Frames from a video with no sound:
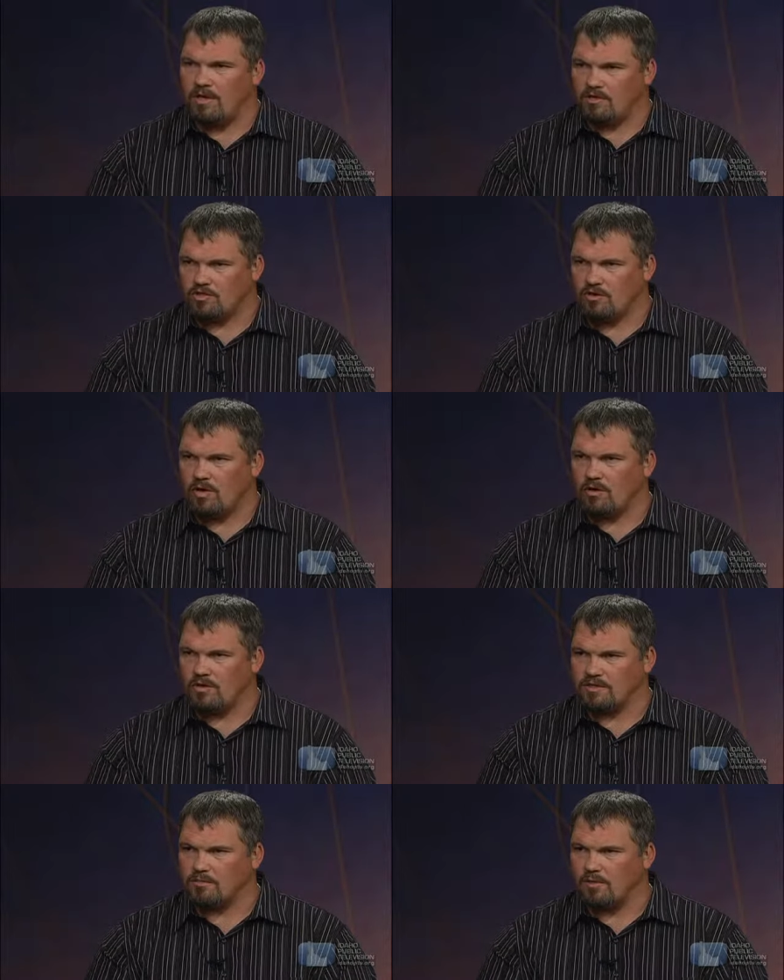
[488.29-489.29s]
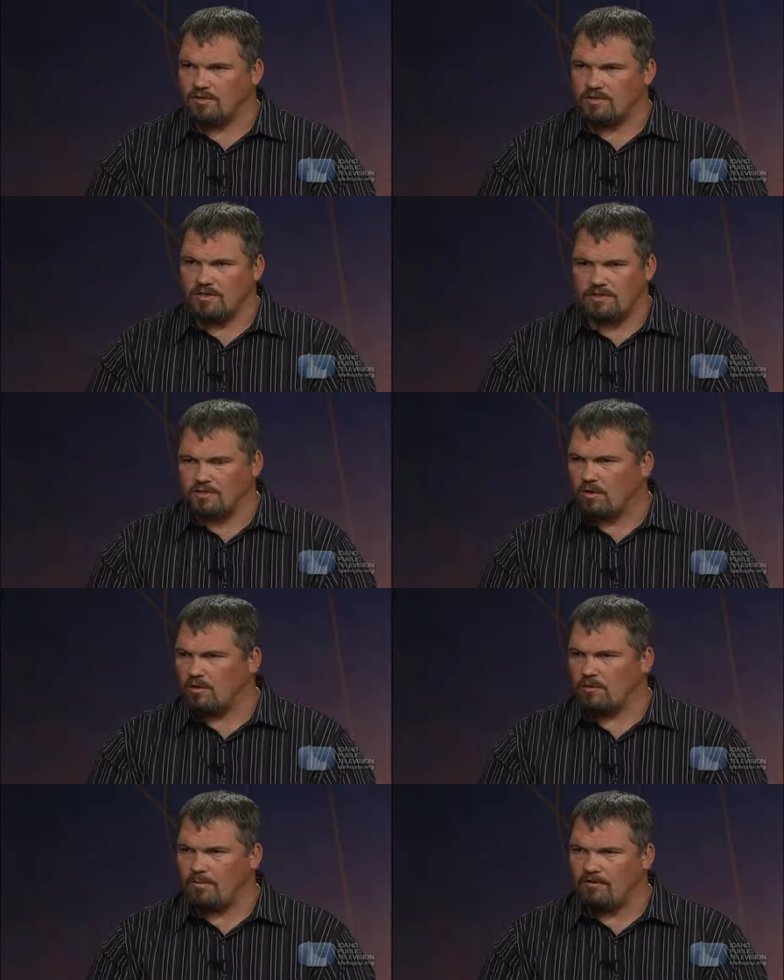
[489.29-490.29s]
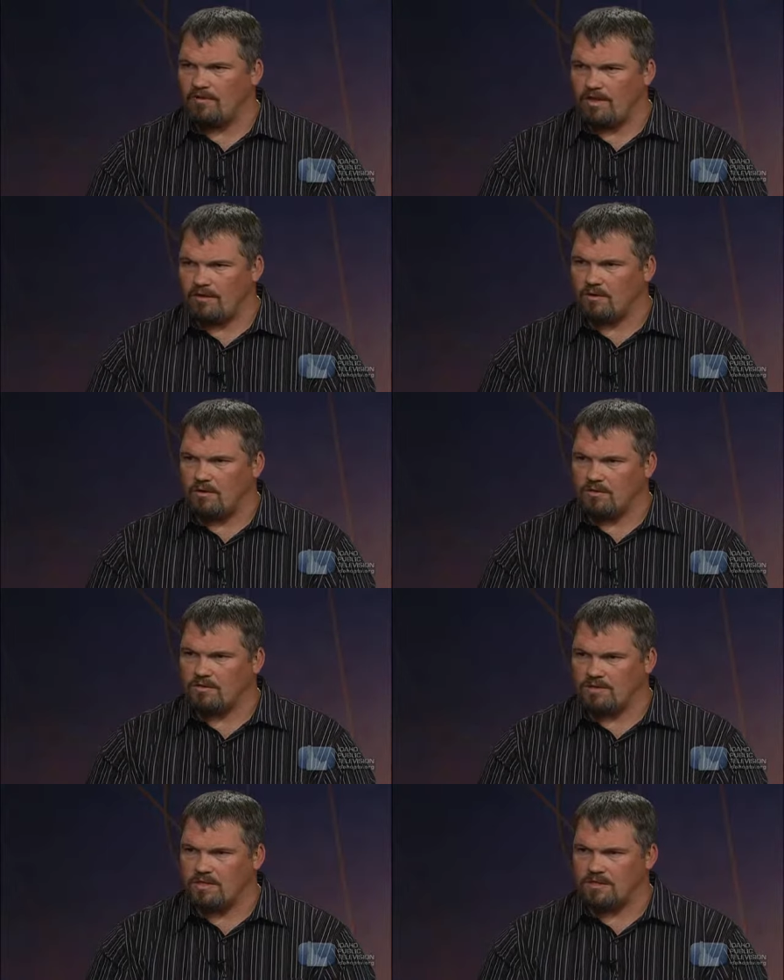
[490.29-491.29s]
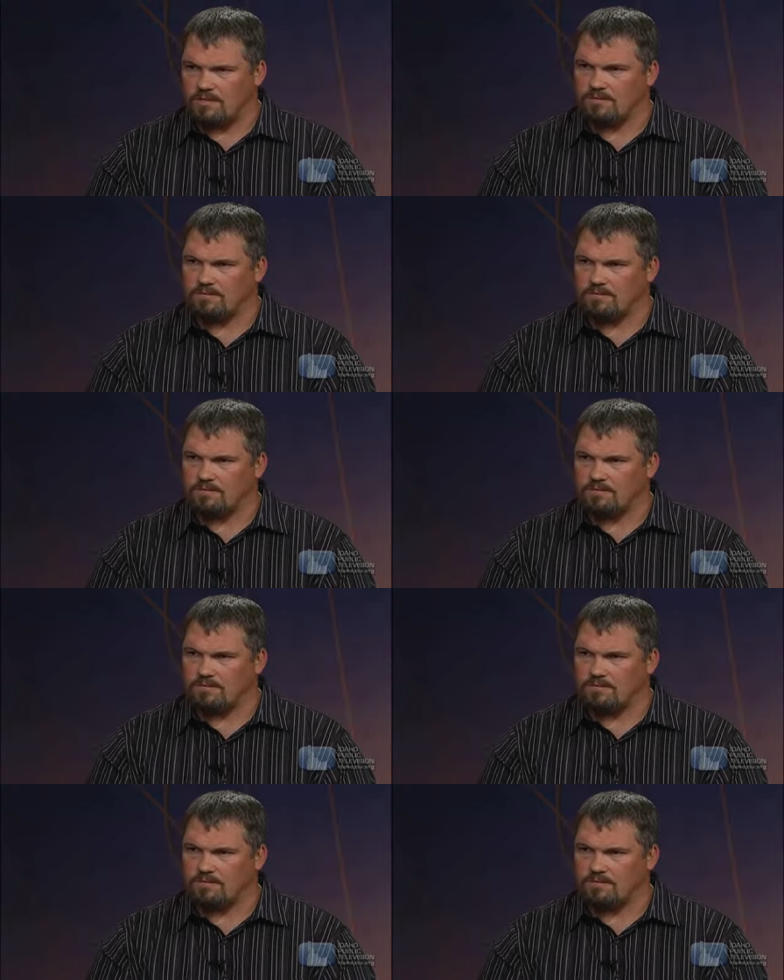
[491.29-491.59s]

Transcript: stronger as a person and stronger in my faith and all those things.